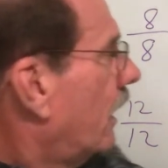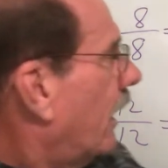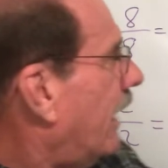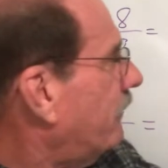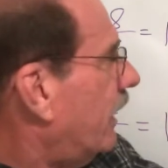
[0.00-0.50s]

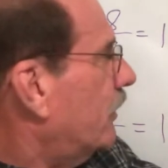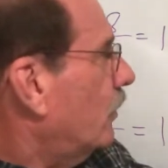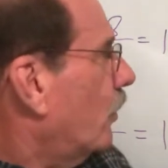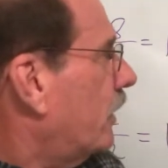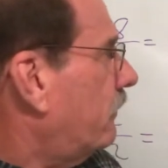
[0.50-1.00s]
I've got to do
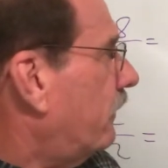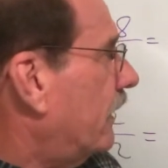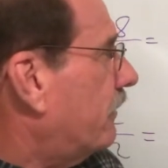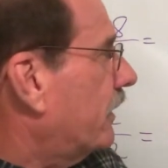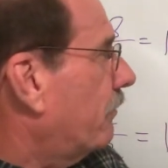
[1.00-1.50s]

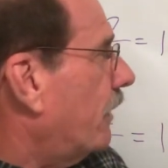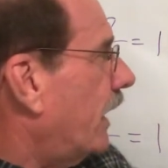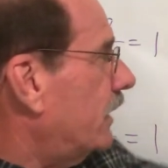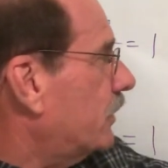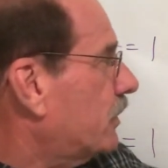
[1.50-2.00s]
one-fifth
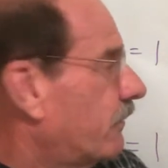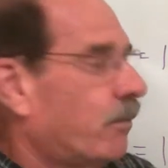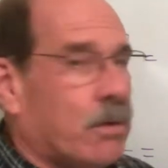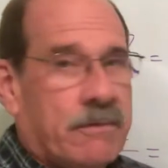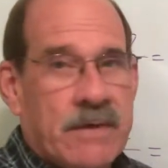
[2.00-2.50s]
minus
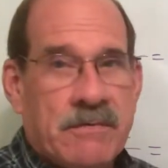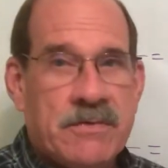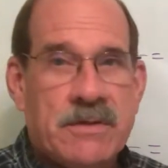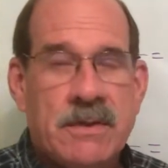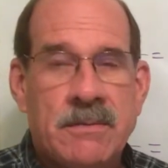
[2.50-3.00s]

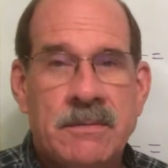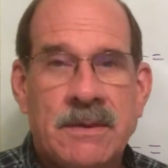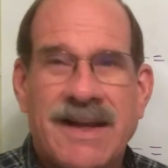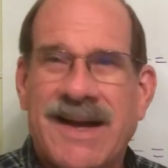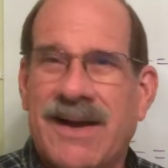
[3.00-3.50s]
four-fifths.
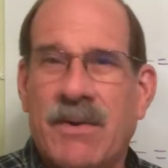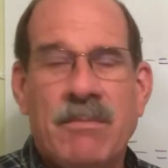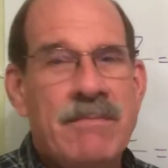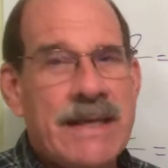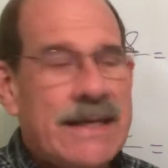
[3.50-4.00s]
Oh,
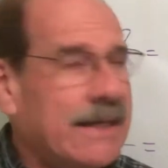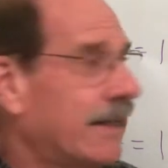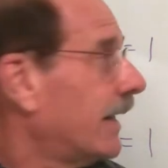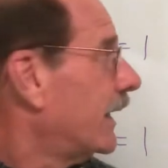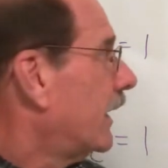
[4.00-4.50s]
man.
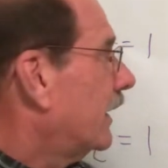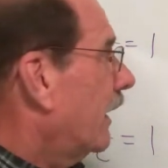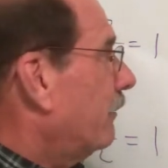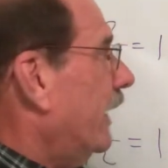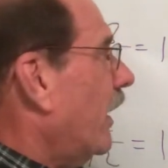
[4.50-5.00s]

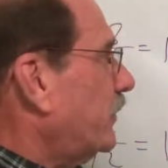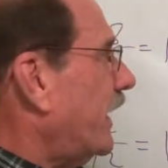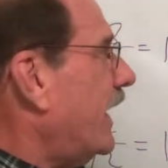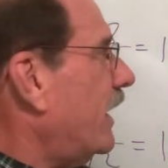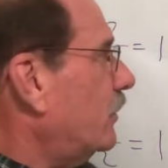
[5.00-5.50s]
Because I
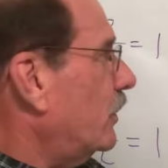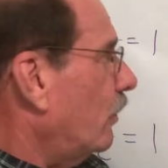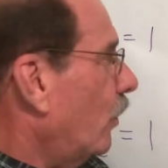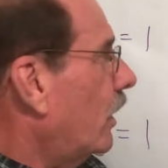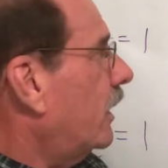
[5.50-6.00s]
can't do the
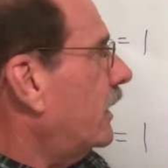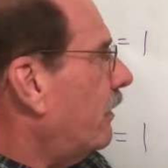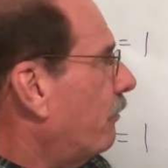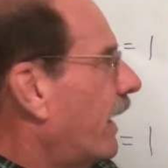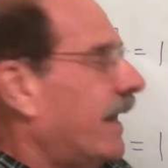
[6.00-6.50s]
1
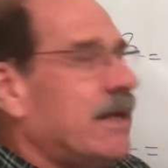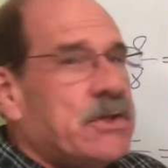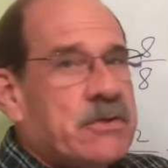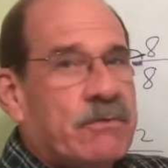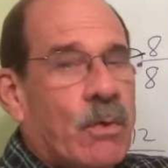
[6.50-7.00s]

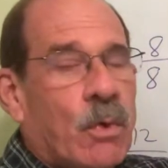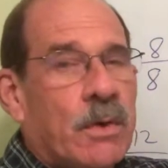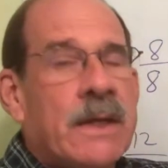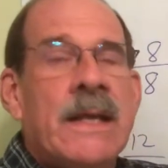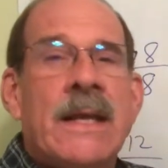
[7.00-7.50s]
minus
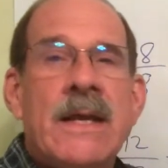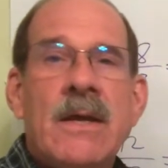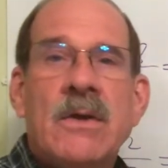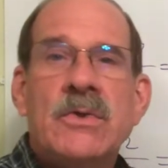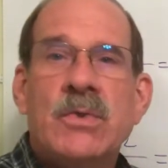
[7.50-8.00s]
4,
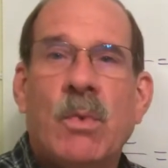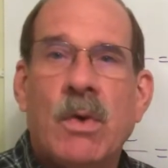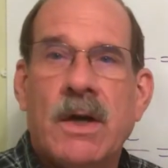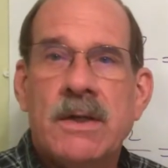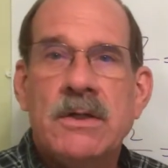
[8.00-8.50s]
here's
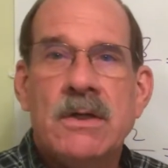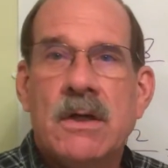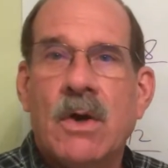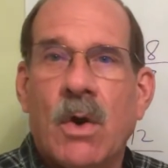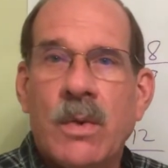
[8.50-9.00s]
what you're
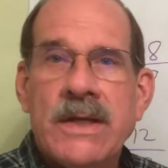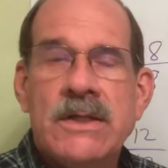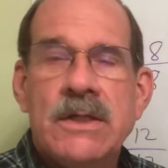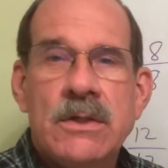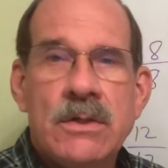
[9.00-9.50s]
going
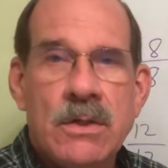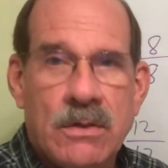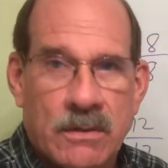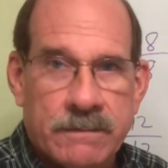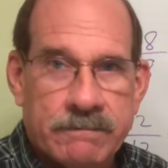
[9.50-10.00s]
to do.